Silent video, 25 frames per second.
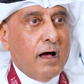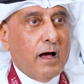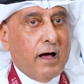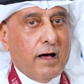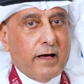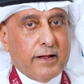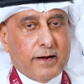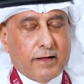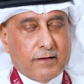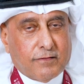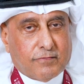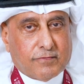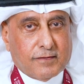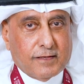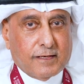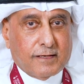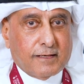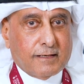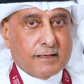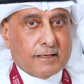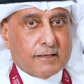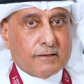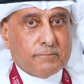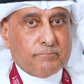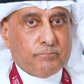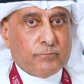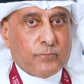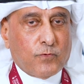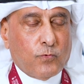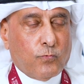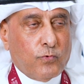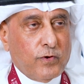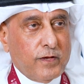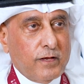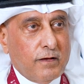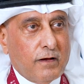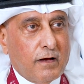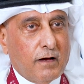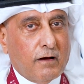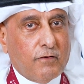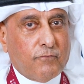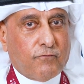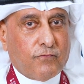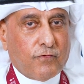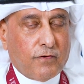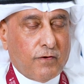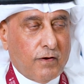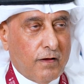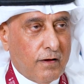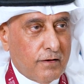And I think we have
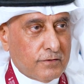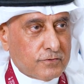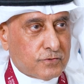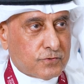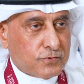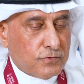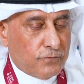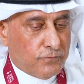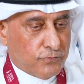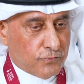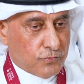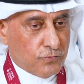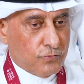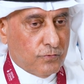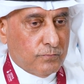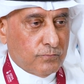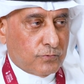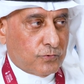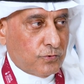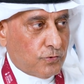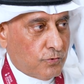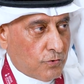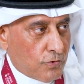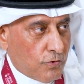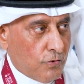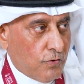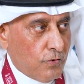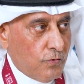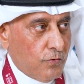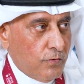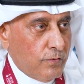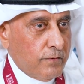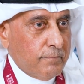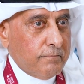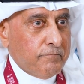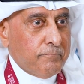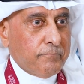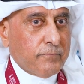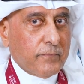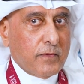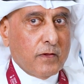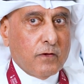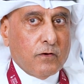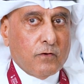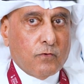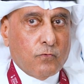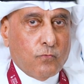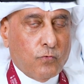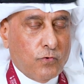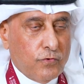lots of room to grow
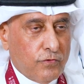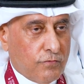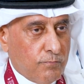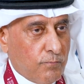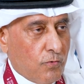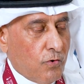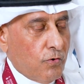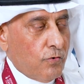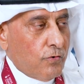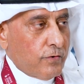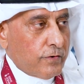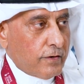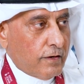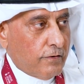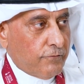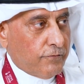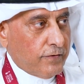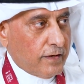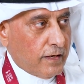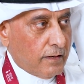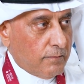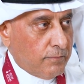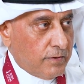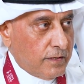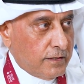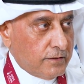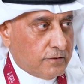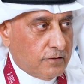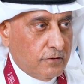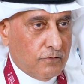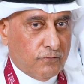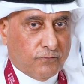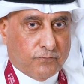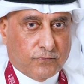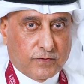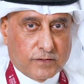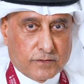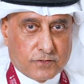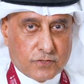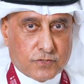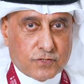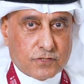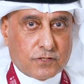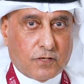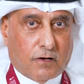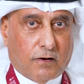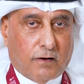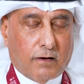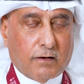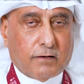with more availability of
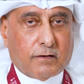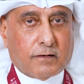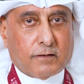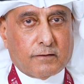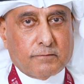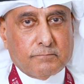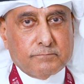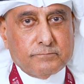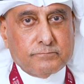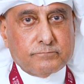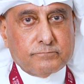feedstock.